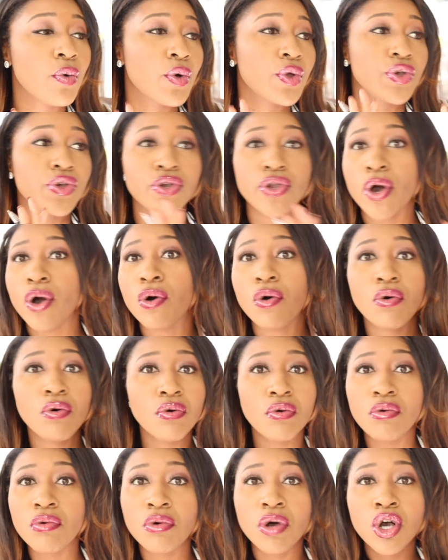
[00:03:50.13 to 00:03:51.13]

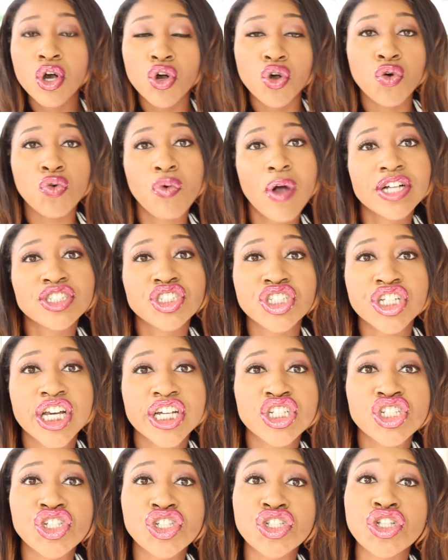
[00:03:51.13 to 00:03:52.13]
No grudge
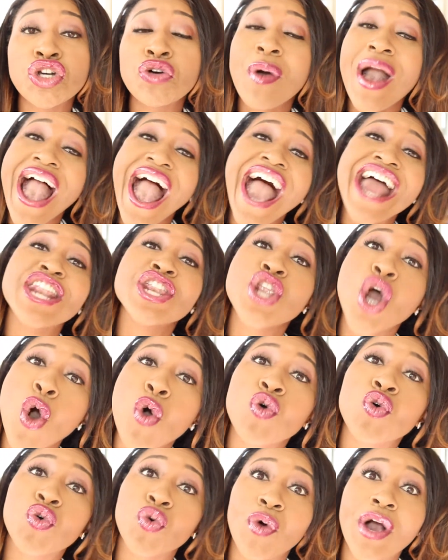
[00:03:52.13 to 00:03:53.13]
against you and
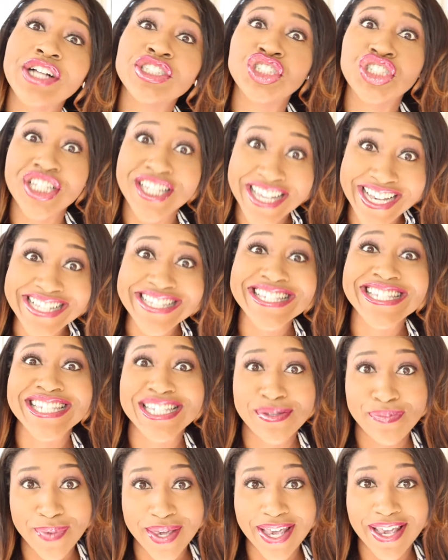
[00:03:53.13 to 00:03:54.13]
no grudge
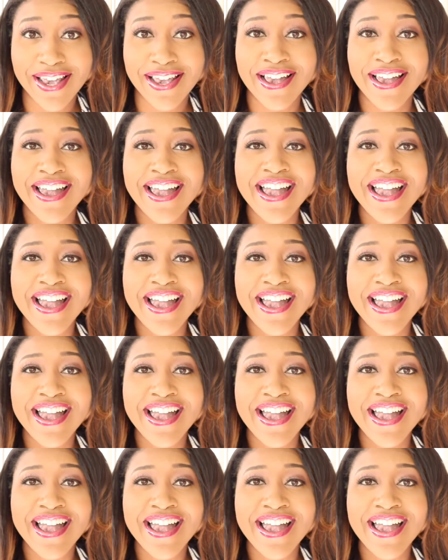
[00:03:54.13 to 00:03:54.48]
against me.